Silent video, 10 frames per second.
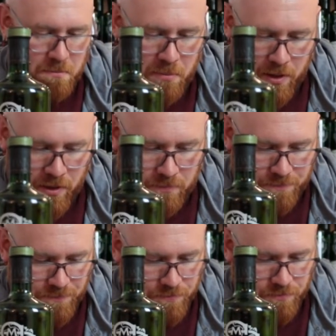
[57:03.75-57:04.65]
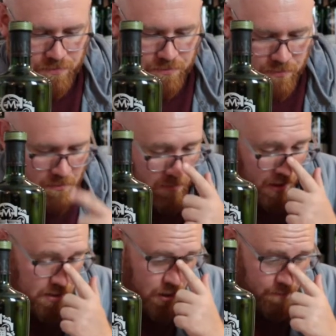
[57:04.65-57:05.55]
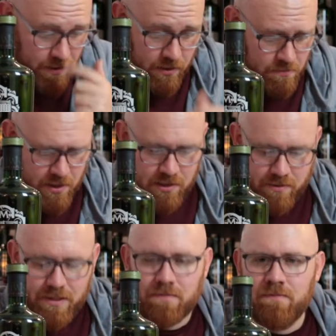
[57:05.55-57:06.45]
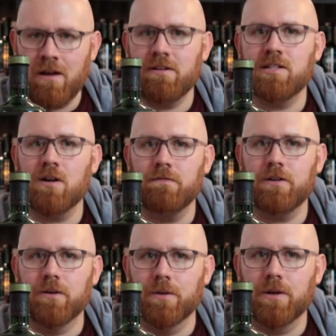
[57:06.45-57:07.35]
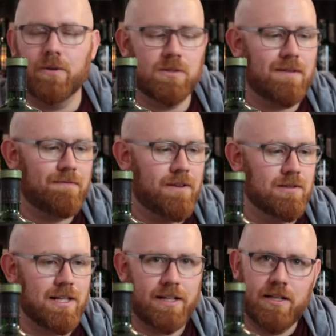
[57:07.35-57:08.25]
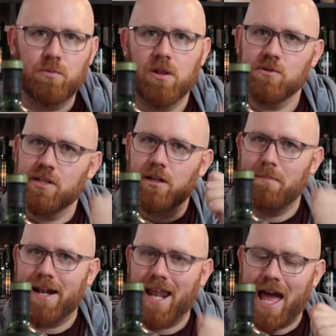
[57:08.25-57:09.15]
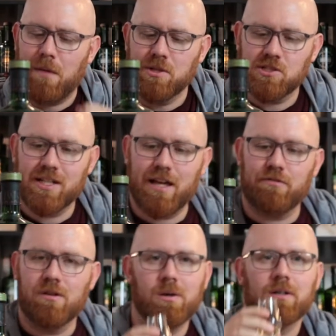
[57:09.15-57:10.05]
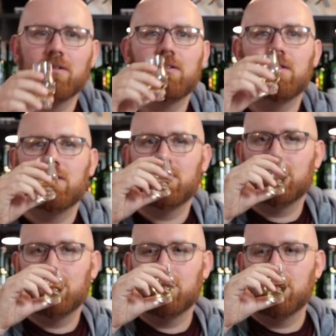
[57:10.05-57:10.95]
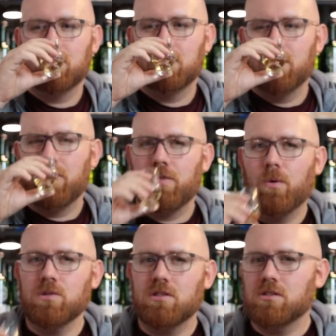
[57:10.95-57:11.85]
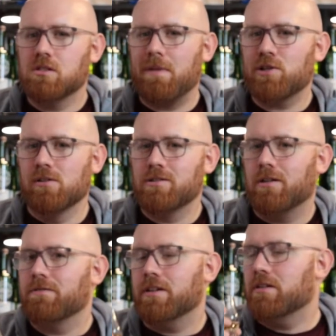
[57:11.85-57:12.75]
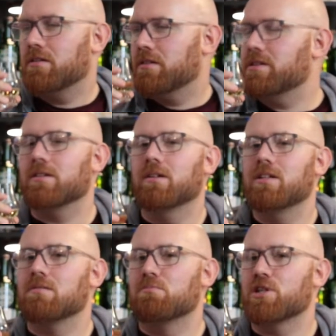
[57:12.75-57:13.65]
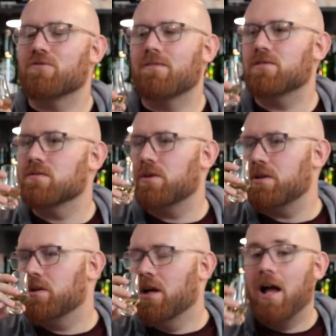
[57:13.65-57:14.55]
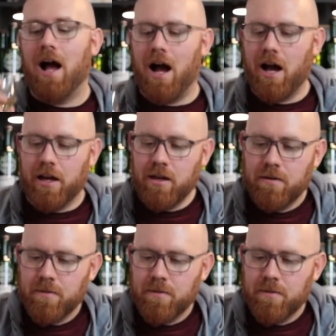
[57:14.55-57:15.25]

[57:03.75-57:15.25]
but toffee. This is very toffee on the nose. It feels like I need one of those little metal hammers to get through it. Thornton's Special Toffee. That's a British reference for you. I